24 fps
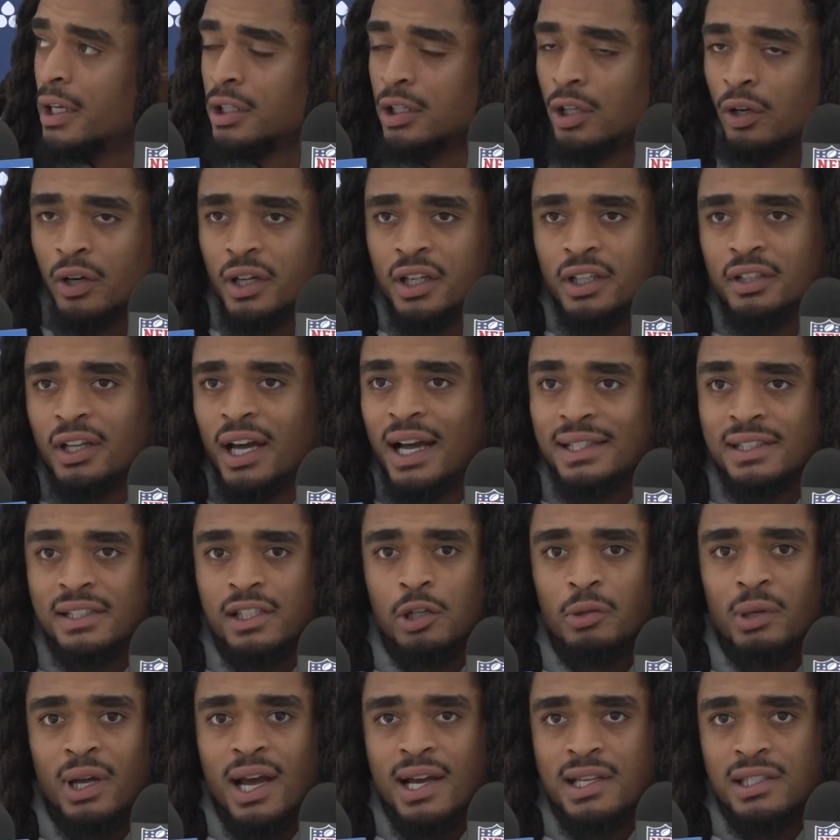You know, I
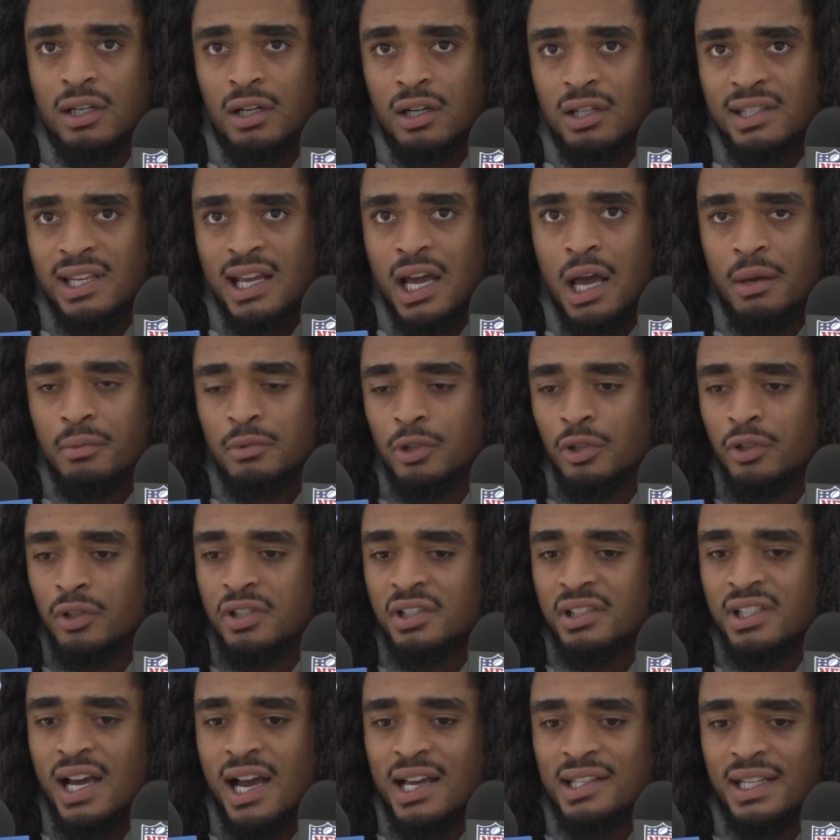tell guys all the time, you know,
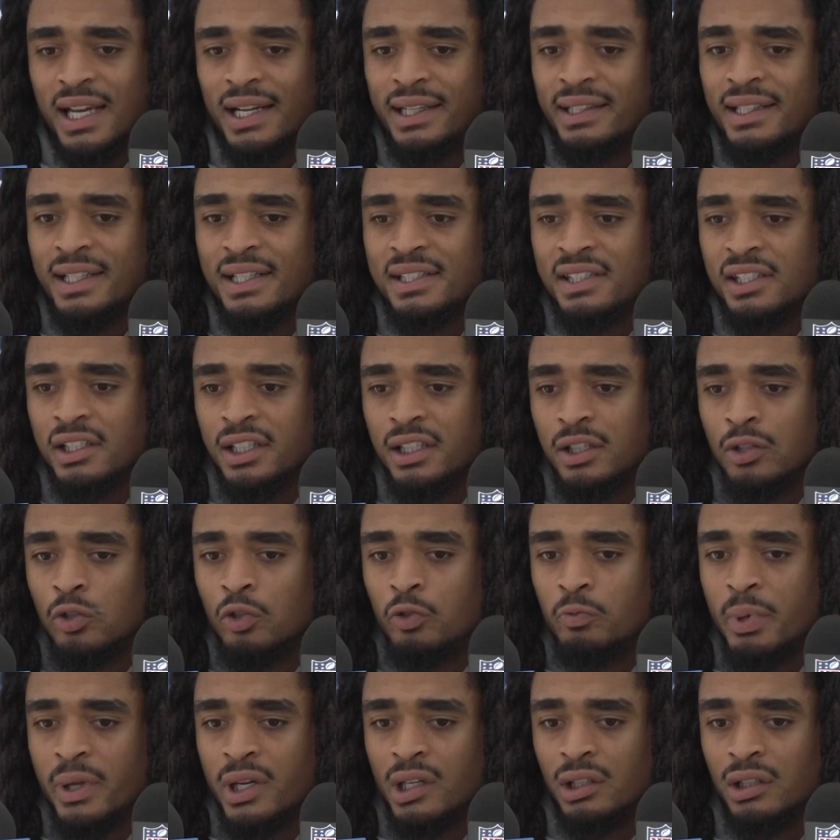there's guys like DT
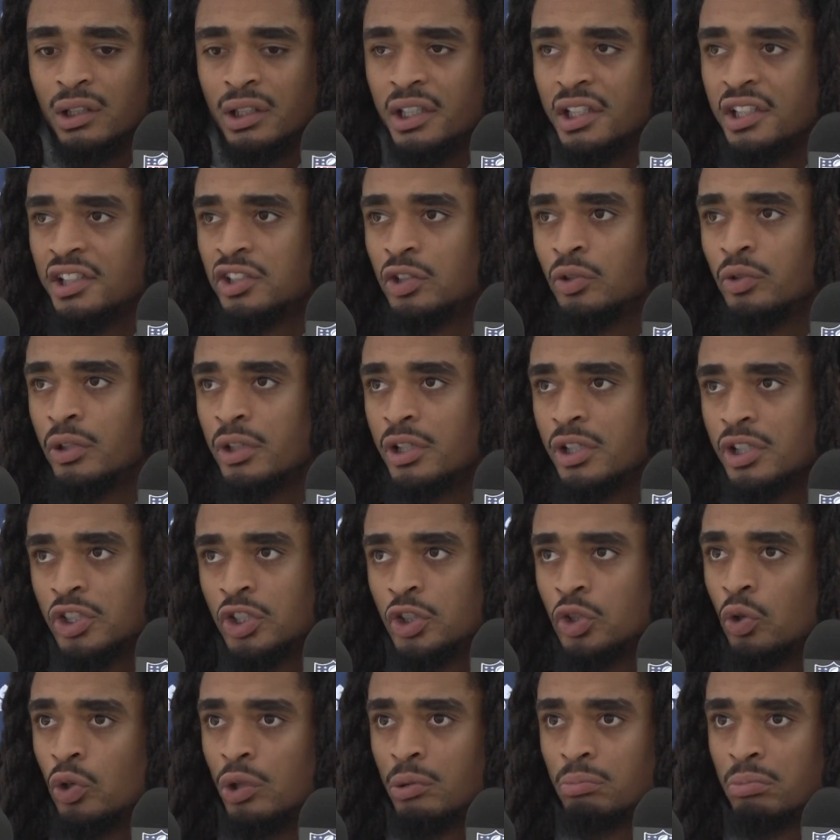who've been in the league 2 years,
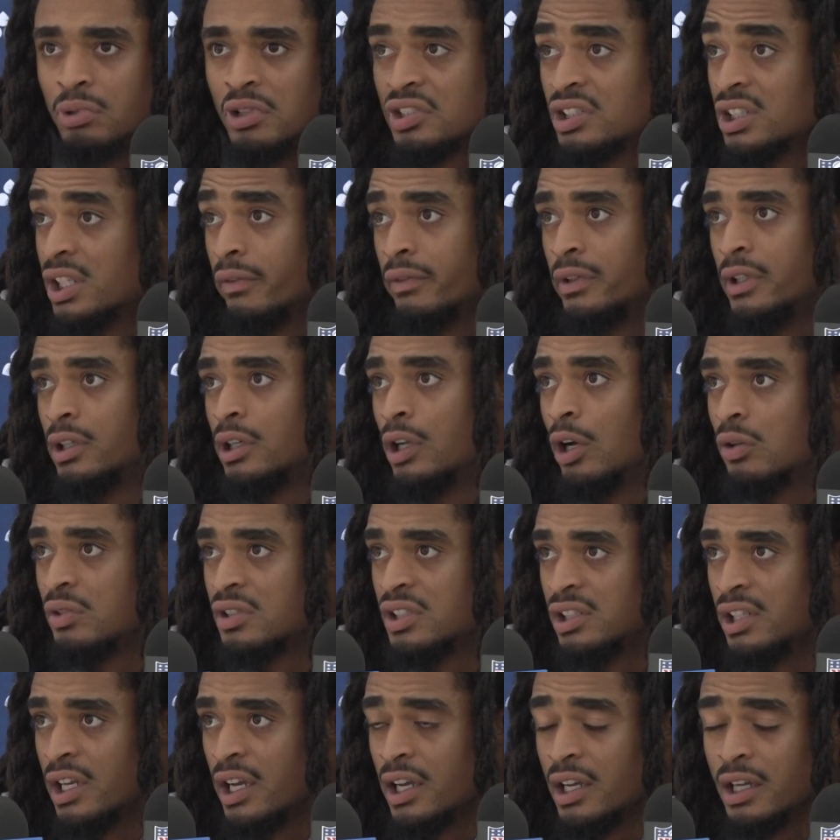Jordan Brooks, never did an
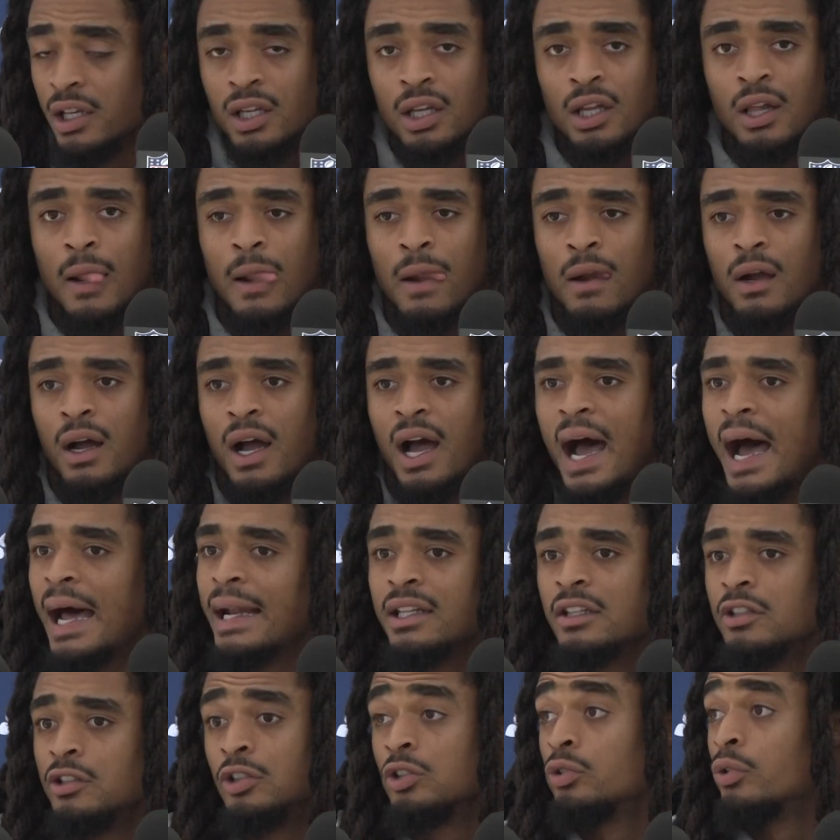OTA. I
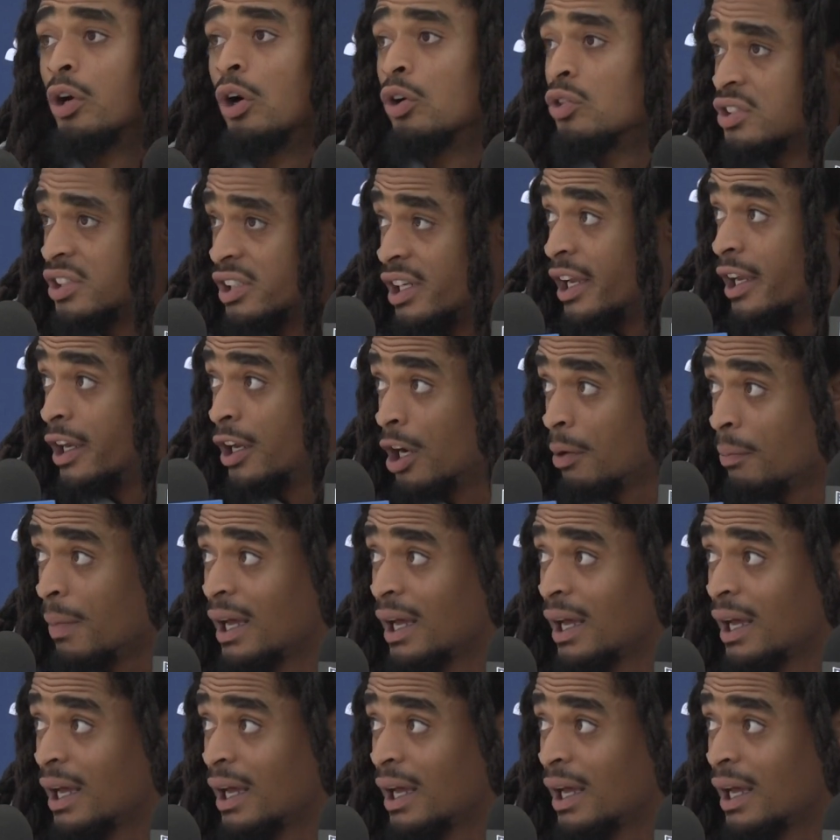didn't do an OTA here.